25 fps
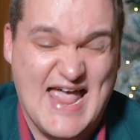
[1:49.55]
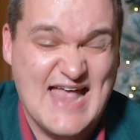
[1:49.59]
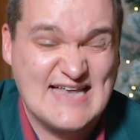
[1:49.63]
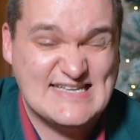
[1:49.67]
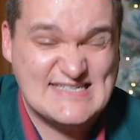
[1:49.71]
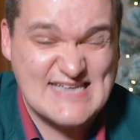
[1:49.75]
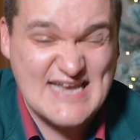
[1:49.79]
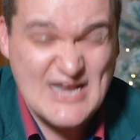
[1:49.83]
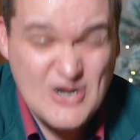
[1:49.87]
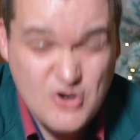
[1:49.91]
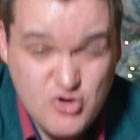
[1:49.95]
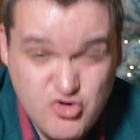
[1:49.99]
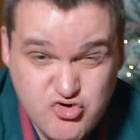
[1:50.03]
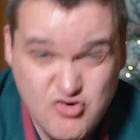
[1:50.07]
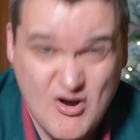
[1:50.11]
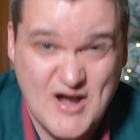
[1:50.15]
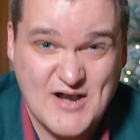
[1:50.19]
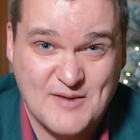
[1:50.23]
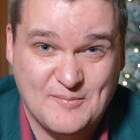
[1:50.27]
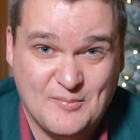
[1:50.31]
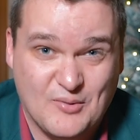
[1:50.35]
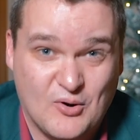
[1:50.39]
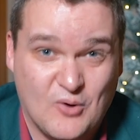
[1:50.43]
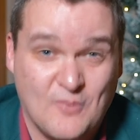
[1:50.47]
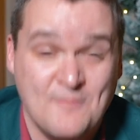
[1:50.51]
It's
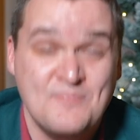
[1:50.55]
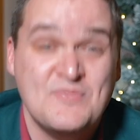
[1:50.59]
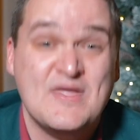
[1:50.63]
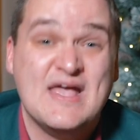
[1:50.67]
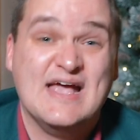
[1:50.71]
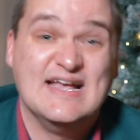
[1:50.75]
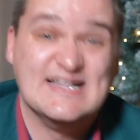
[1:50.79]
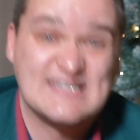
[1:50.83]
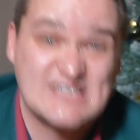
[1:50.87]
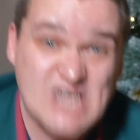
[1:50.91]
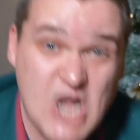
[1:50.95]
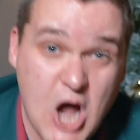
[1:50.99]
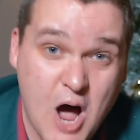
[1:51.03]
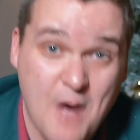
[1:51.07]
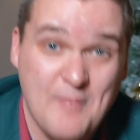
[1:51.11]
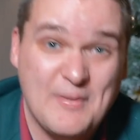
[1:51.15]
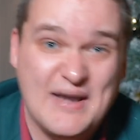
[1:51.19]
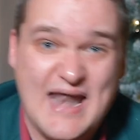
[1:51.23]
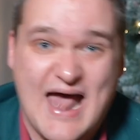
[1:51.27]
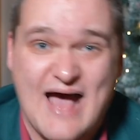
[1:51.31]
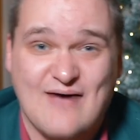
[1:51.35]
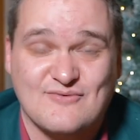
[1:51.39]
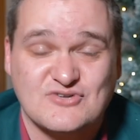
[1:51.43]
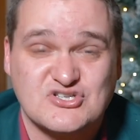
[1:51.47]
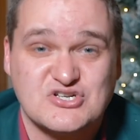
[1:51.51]
incredible. It's
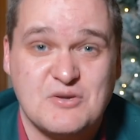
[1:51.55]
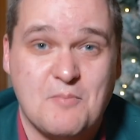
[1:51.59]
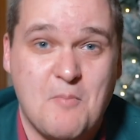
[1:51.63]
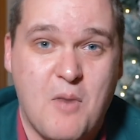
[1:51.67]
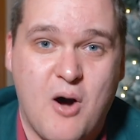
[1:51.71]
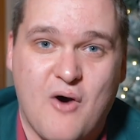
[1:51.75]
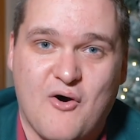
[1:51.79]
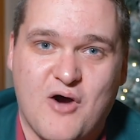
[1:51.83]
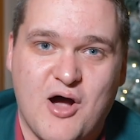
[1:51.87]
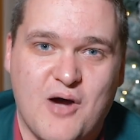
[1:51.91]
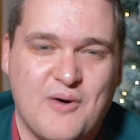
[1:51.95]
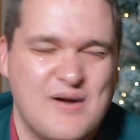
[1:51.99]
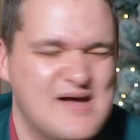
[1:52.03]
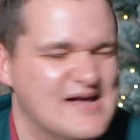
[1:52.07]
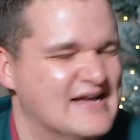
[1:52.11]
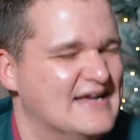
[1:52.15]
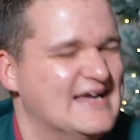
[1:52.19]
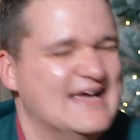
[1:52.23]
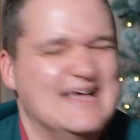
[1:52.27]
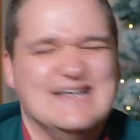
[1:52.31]
coming out tomorrow.